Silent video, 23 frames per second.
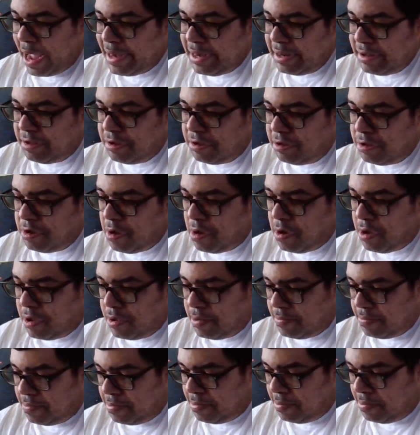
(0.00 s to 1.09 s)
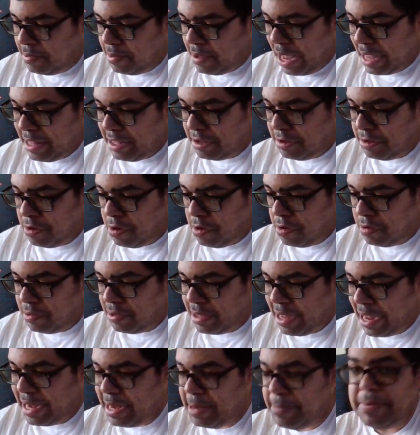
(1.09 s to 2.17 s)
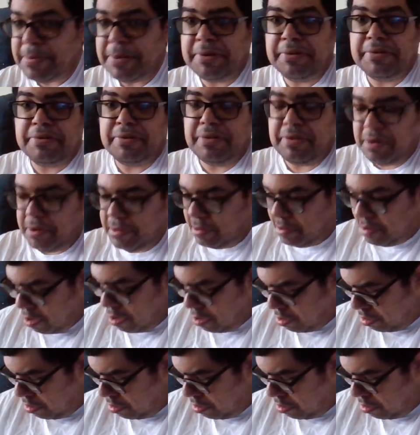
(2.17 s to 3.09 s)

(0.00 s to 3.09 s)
I just saw I just saw teddy bears on,